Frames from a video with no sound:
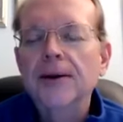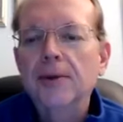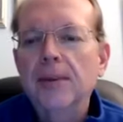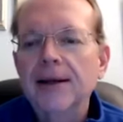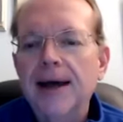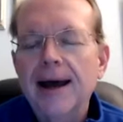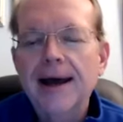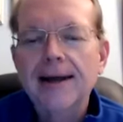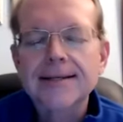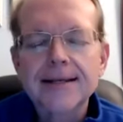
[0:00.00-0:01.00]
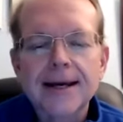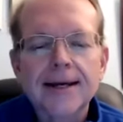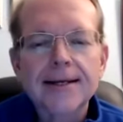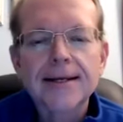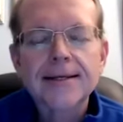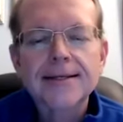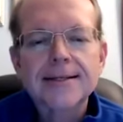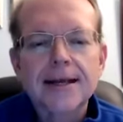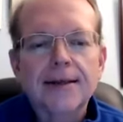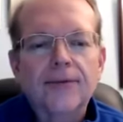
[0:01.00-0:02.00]
My dad had a saying. He
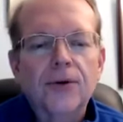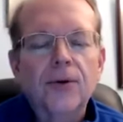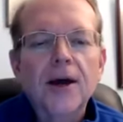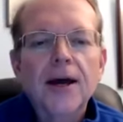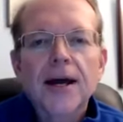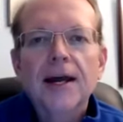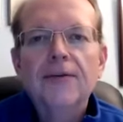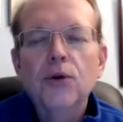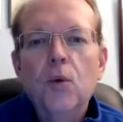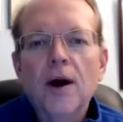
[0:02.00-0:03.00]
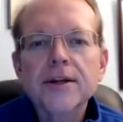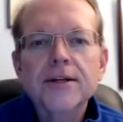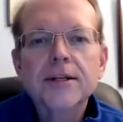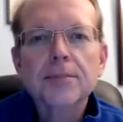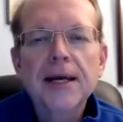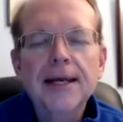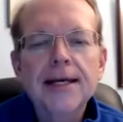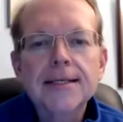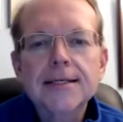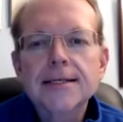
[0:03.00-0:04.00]
said, if you watch the
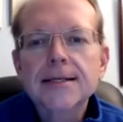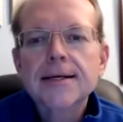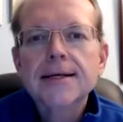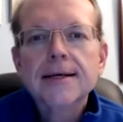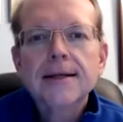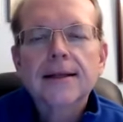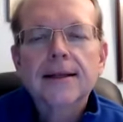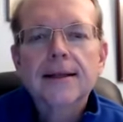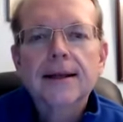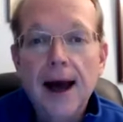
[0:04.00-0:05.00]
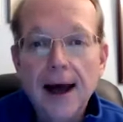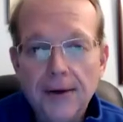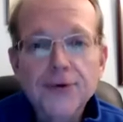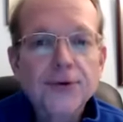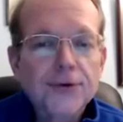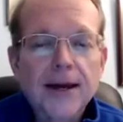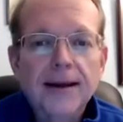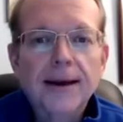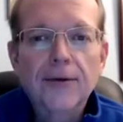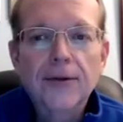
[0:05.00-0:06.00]
pennies, the dollars will
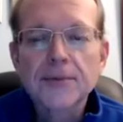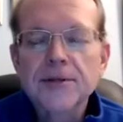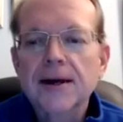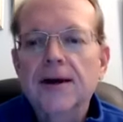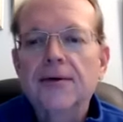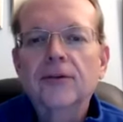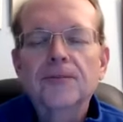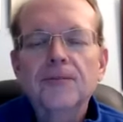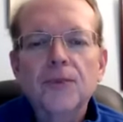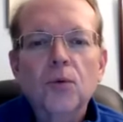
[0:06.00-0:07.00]
take care of themselves.